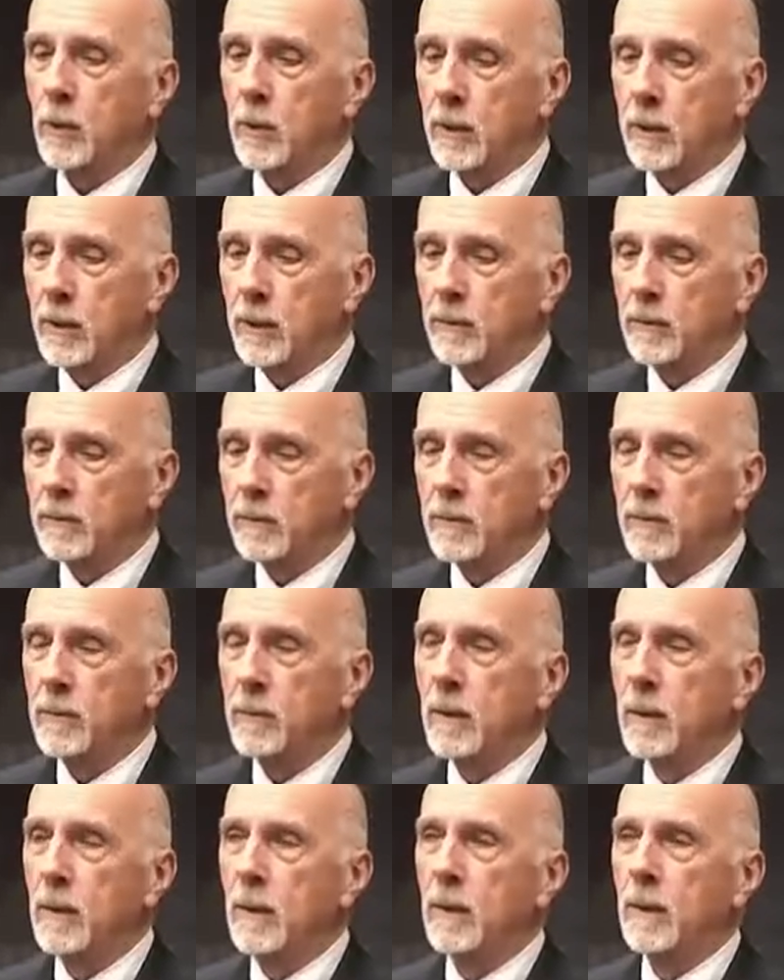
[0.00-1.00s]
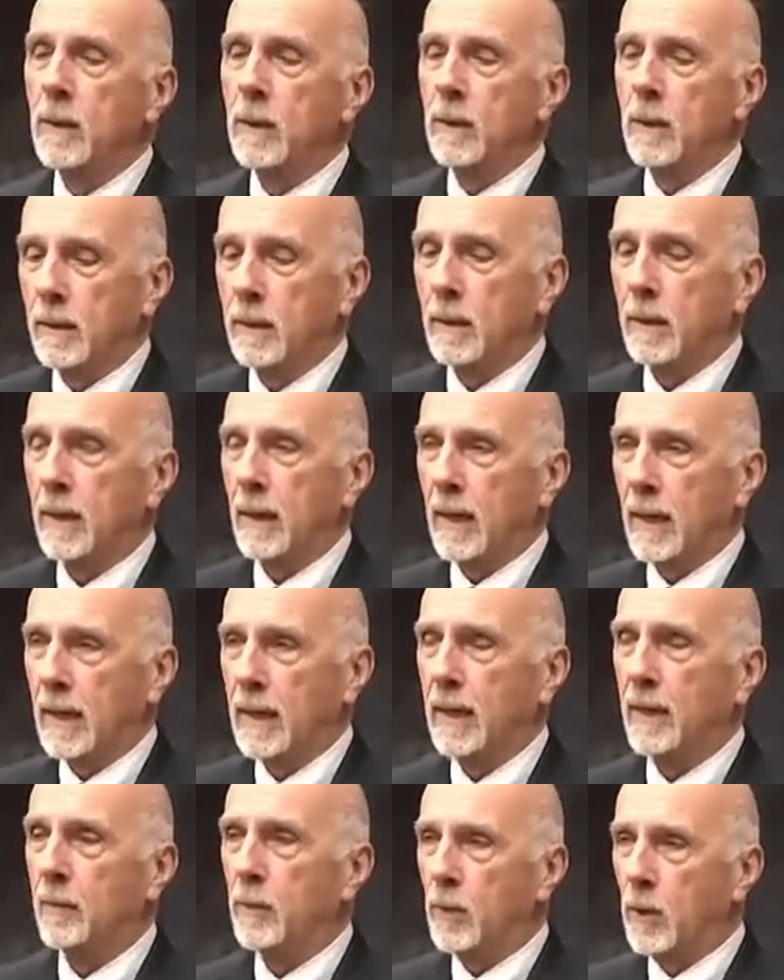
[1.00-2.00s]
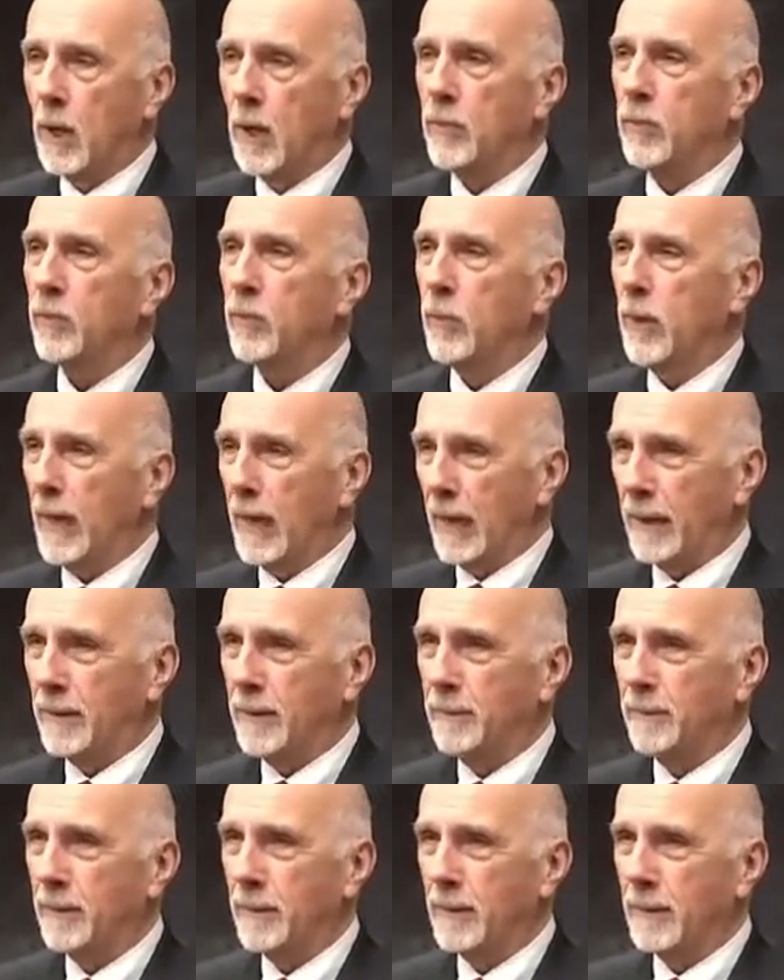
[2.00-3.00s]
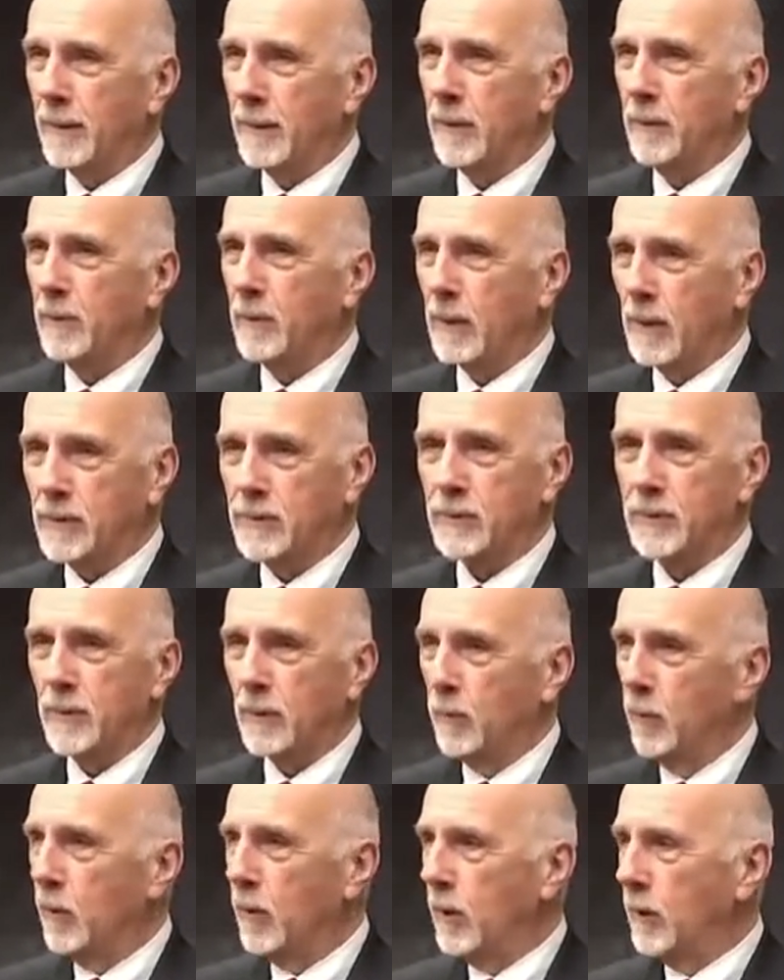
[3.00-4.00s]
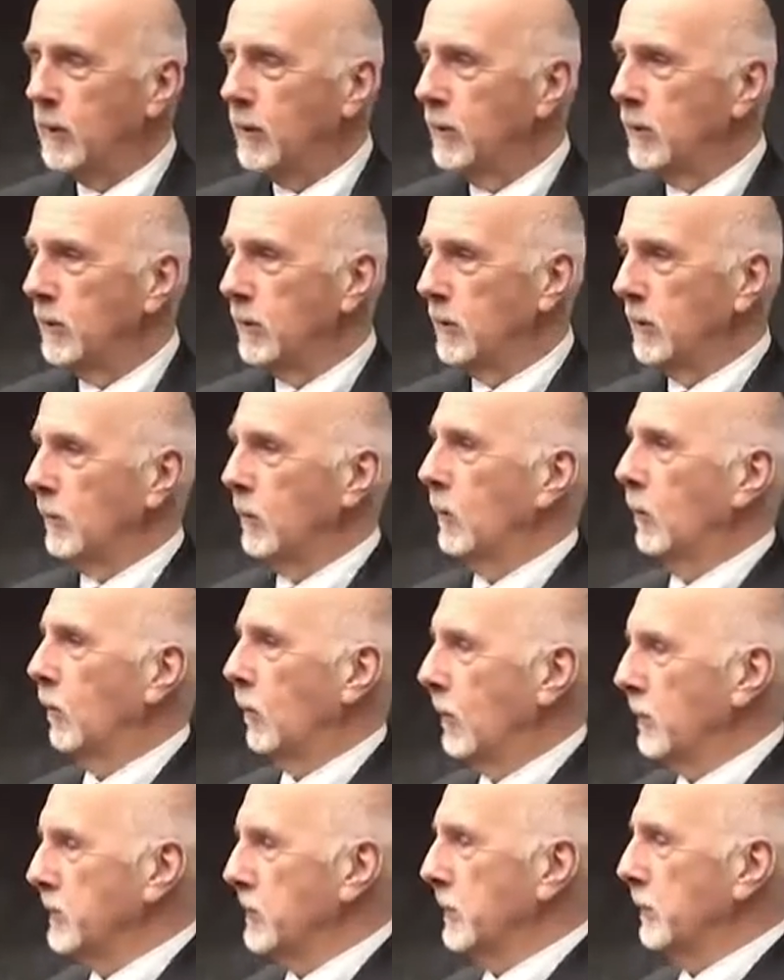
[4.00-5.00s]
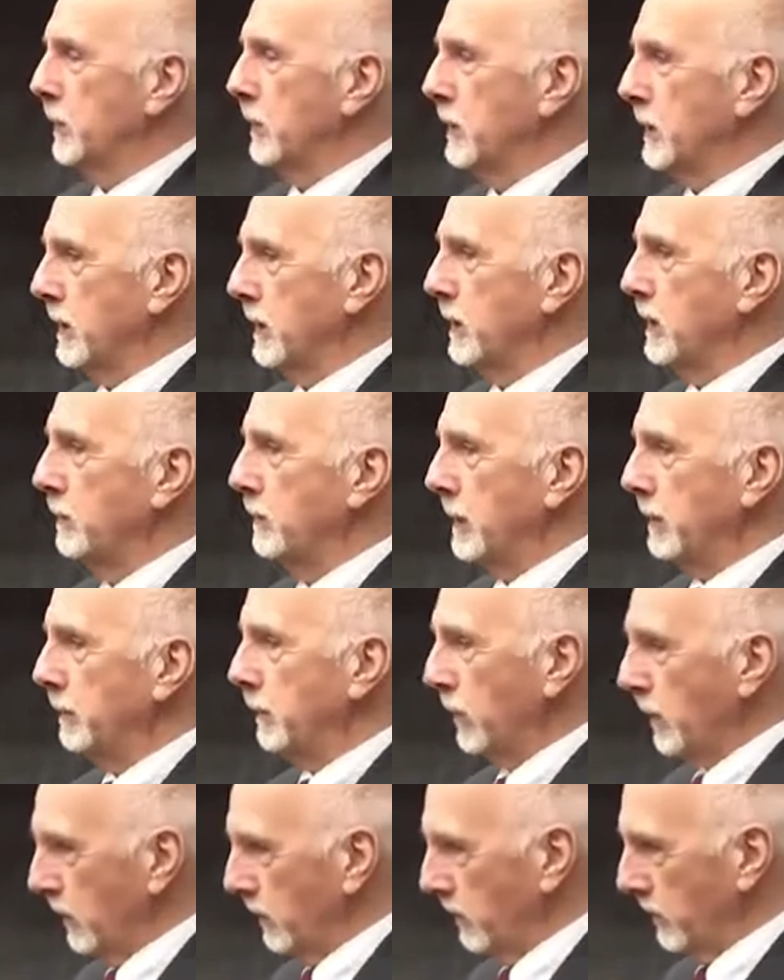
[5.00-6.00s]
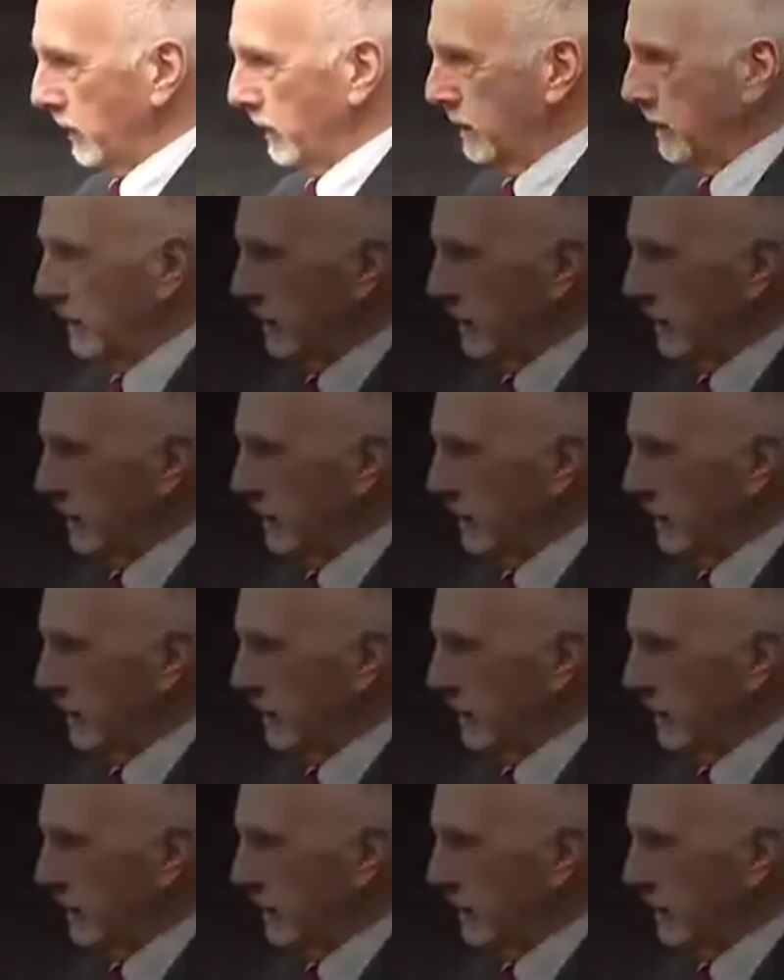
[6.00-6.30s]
leave, I am not that. I am not someone who wants to pretend to be perfect.